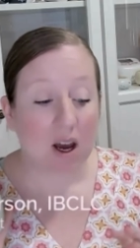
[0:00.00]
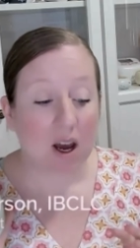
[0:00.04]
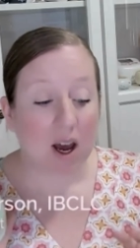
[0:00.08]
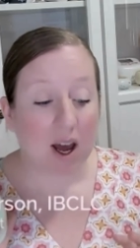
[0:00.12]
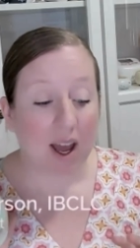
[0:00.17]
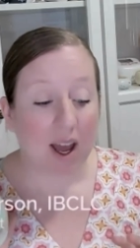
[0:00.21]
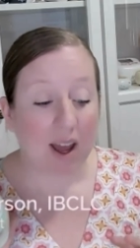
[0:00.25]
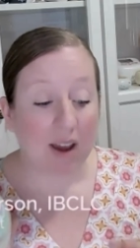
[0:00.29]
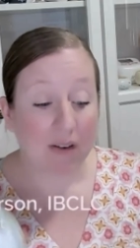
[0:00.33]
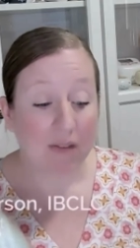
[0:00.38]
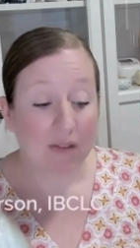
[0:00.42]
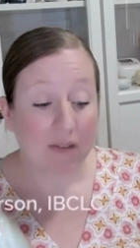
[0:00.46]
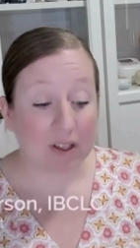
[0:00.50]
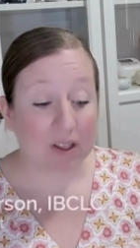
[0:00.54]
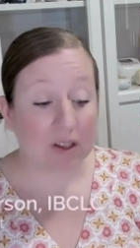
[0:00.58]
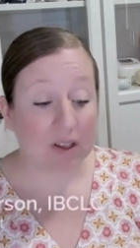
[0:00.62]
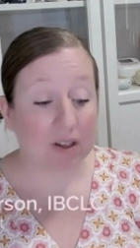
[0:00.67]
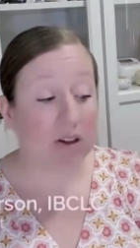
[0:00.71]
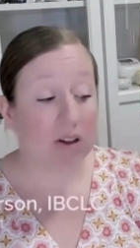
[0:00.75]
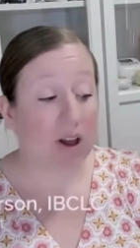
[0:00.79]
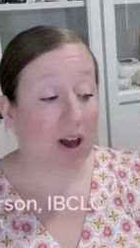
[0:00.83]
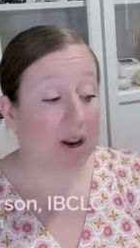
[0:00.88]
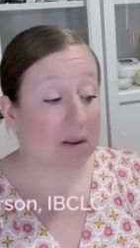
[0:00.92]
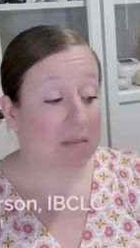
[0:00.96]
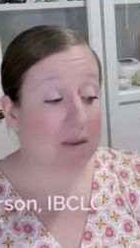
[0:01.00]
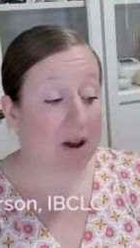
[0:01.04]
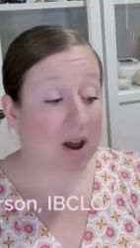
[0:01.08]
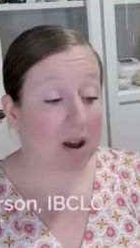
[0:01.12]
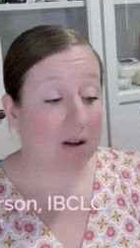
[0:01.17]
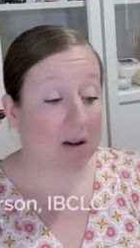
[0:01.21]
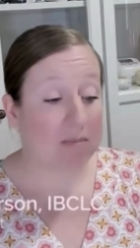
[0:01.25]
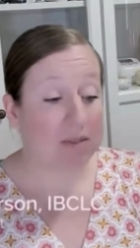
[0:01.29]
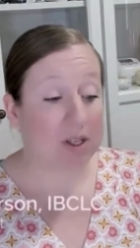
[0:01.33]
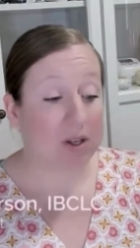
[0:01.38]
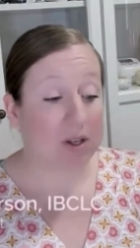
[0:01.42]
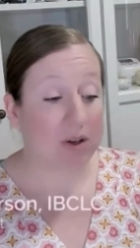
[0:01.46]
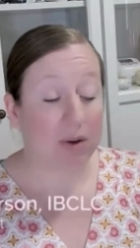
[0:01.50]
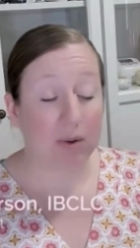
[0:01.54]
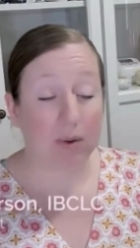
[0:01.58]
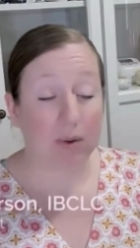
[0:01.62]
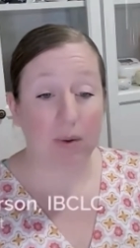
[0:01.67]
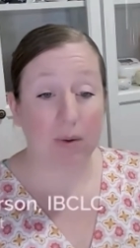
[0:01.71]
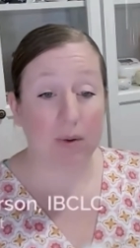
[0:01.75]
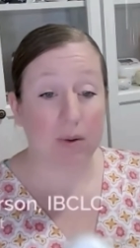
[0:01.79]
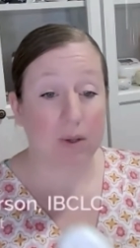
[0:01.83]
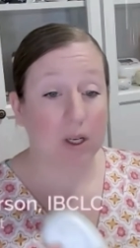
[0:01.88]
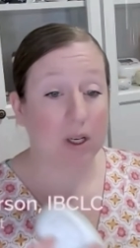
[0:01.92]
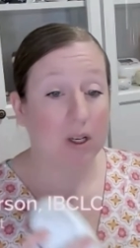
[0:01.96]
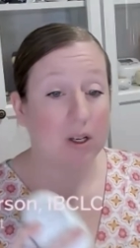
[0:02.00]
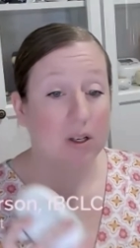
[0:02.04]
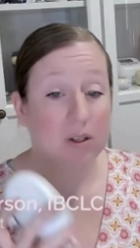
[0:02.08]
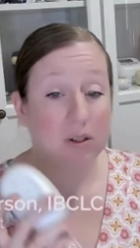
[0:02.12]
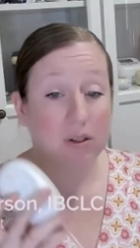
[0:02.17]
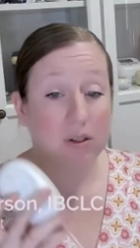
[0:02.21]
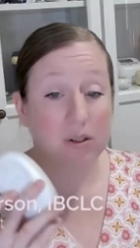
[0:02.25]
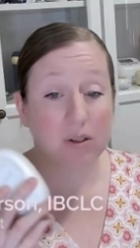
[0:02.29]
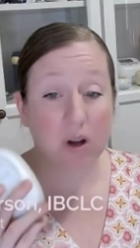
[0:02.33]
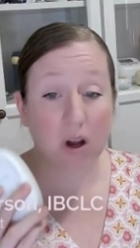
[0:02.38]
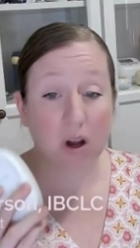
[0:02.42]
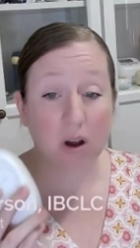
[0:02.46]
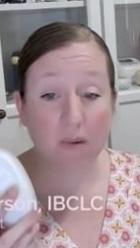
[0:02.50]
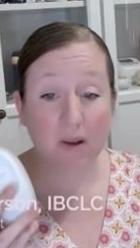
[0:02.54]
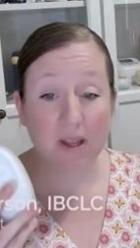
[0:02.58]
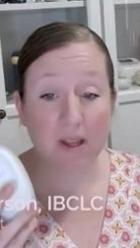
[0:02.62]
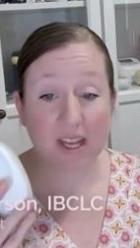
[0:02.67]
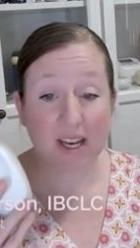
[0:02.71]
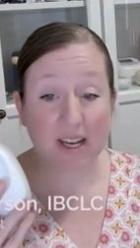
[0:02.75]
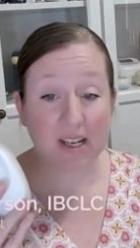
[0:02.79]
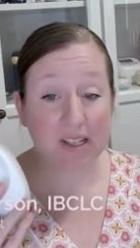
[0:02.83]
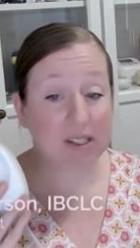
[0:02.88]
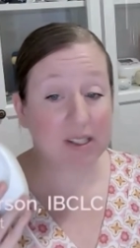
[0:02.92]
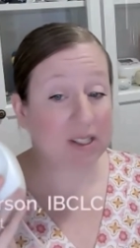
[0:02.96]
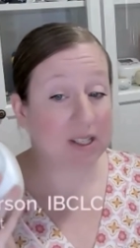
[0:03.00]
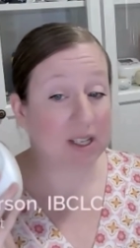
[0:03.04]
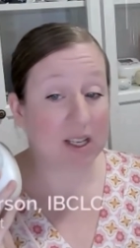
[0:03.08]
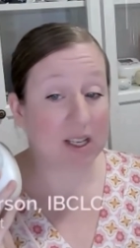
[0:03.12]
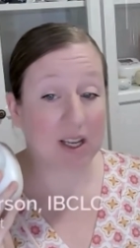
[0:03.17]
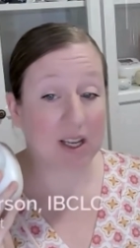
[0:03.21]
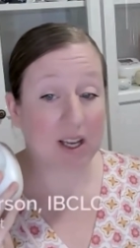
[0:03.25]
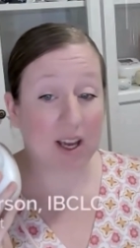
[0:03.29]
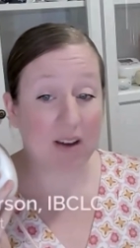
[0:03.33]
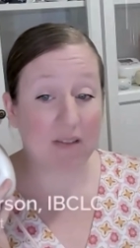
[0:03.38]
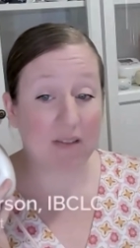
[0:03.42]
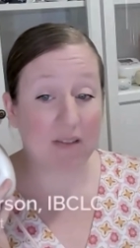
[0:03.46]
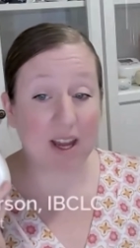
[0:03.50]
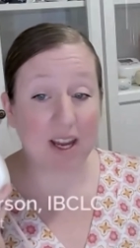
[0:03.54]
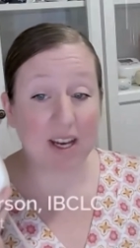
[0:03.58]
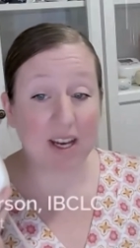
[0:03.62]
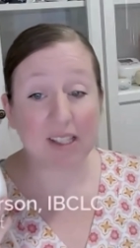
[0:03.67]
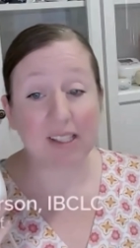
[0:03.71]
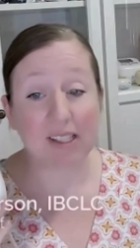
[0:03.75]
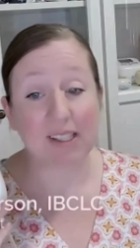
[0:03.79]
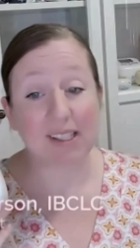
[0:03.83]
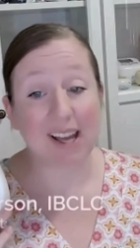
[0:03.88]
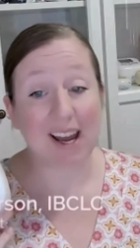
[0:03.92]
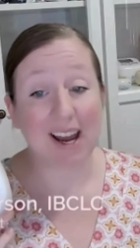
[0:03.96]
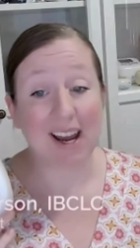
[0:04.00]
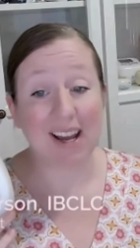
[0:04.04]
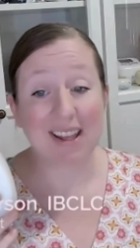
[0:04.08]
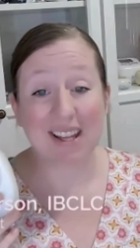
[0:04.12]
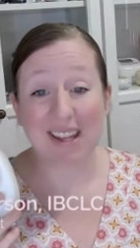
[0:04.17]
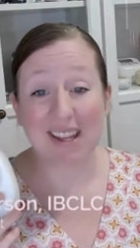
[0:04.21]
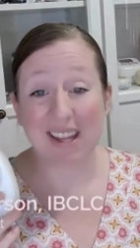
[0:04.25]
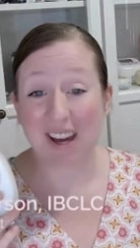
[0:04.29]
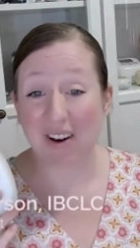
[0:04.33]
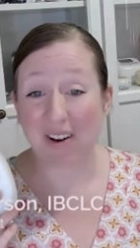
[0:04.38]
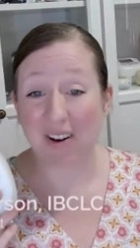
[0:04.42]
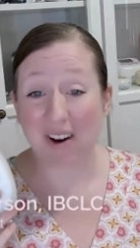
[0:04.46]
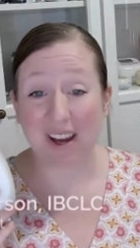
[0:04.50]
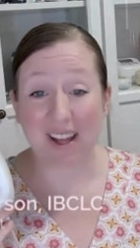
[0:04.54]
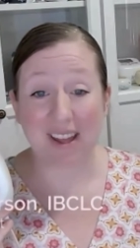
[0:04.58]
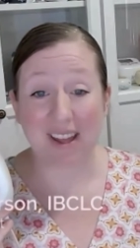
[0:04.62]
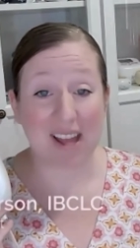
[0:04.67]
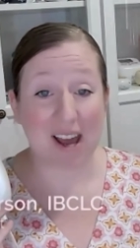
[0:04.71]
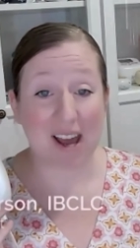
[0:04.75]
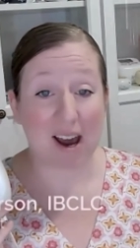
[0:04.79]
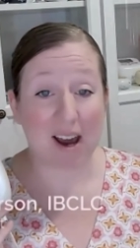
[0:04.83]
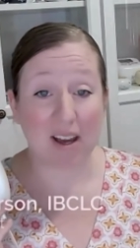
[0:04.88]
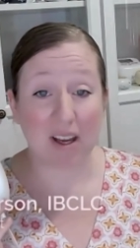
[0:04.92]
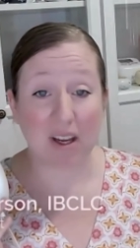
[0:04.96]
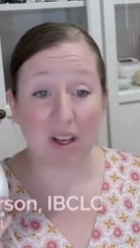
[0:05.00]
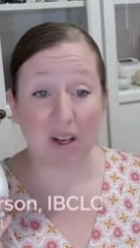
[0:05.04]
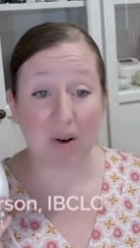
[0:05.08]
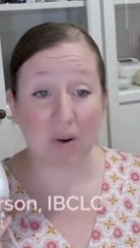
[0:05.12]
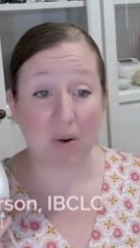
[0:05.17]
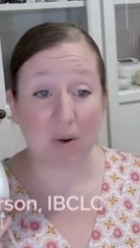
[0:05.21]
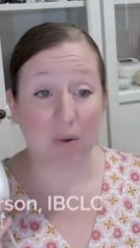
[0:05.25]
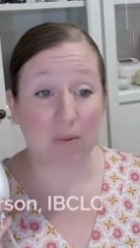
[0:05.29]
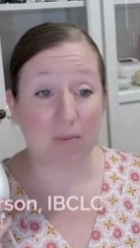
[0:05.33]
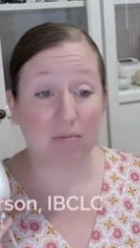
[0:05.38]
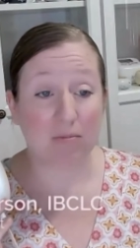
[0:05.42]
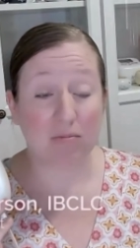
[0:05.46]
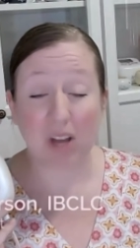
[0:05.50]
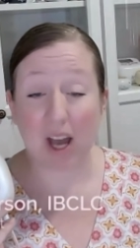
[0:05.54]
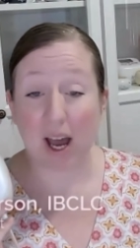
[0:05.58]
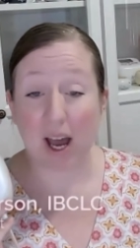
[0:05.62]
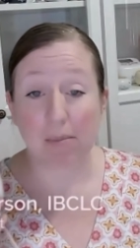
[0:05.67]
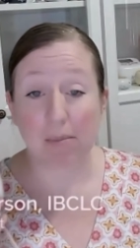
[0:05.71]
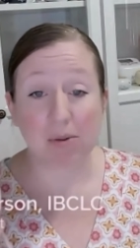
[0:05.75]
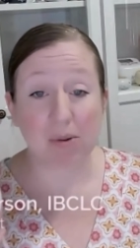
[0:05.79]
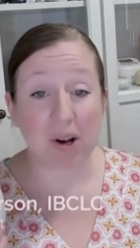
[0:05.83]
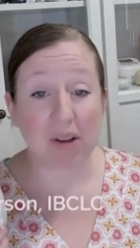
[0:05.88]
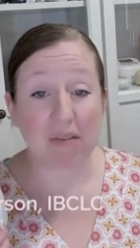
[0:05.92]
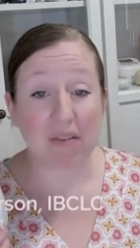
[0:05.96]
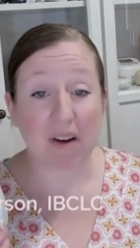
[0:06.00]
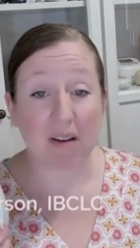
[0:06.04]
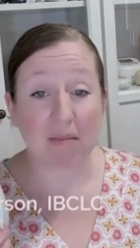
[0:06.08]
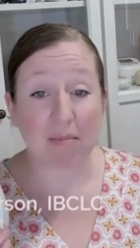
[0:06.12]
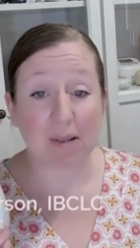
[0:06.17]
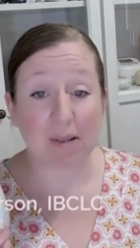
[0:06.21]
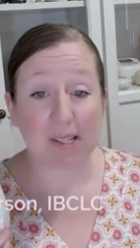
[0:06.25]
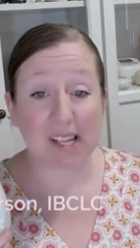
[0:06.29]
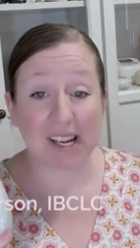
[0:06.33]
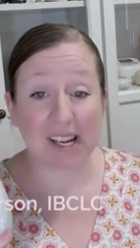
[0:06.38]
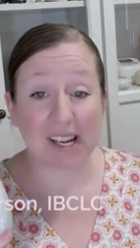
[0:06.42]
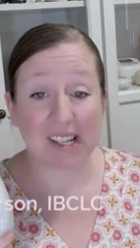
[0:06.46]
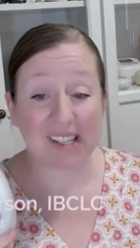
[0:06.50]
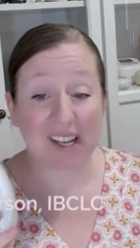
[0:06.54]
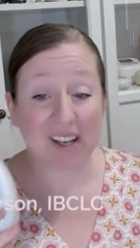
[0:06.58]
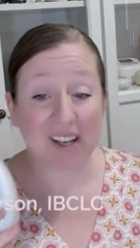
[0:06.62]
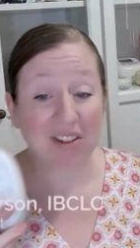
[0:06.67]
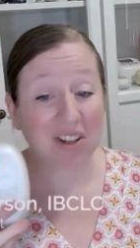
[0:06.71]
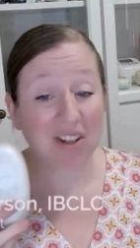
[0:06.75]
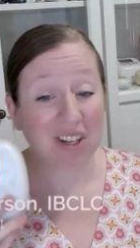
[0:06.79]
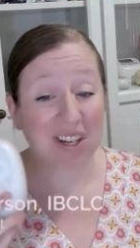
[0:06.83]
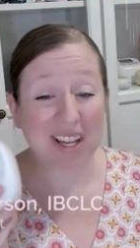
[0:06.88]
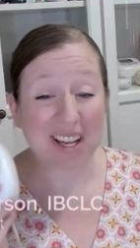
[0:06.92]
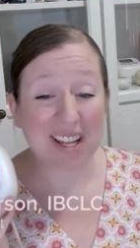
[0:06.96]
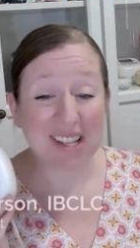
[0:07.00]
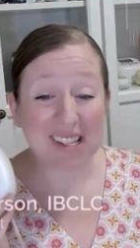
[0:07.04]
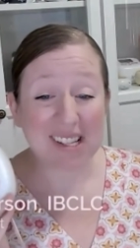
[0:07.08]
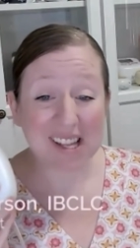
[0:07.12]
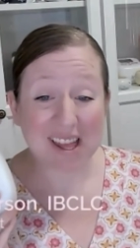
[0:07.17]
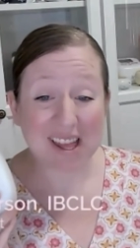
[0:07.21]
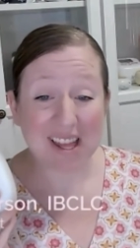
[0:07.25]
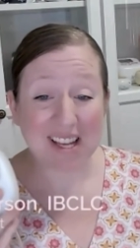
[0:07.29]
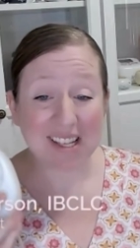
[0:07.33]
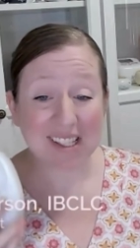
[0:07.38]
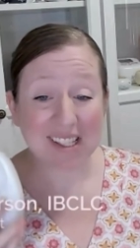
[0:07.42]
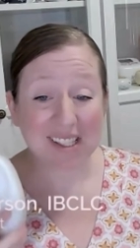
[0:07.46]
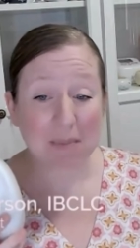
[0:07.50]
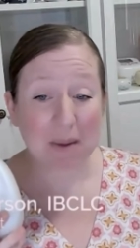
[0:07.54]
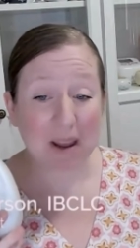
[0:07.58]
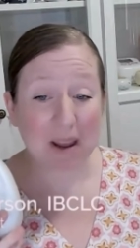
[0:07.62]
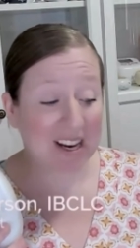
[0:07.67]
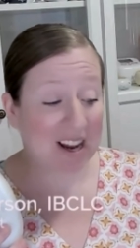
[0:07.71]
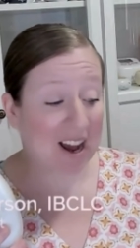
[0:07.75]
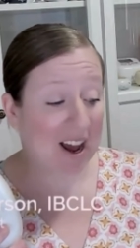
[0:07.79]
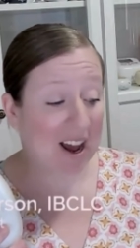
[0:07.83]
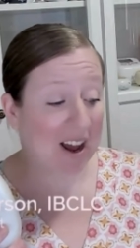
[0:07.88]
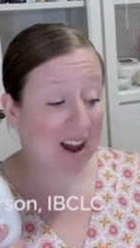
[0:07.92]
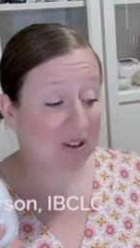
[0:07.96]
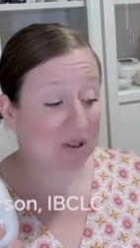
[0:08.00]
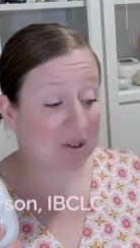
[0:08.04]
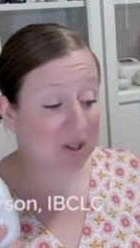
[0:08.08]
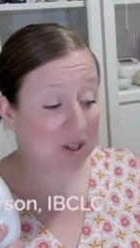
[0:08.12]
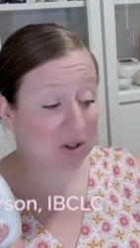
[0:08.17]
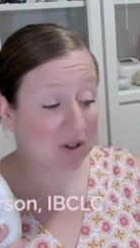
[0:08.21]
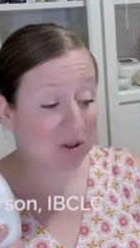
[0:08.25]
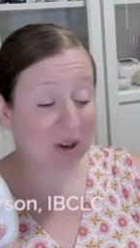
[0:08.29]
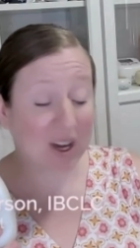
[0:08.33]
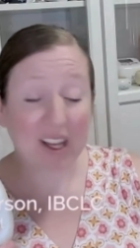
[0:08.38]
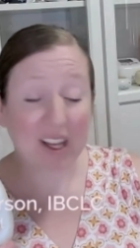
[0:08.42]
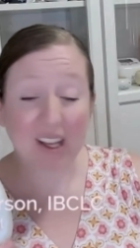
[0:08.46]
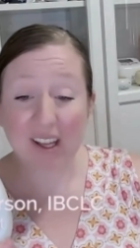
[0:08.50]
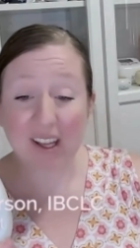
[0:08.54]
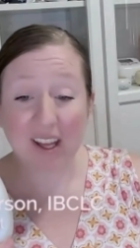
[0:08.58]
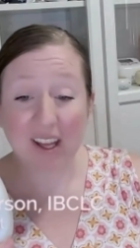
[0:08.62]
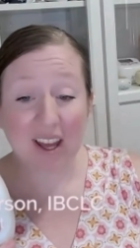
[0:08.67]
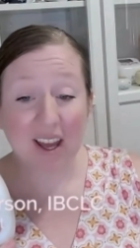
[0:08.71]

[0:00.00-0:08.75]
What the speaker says: I have a lot of moms who start with this. If they decide that they're in that, top 25% of suction needs, this may not do the trick,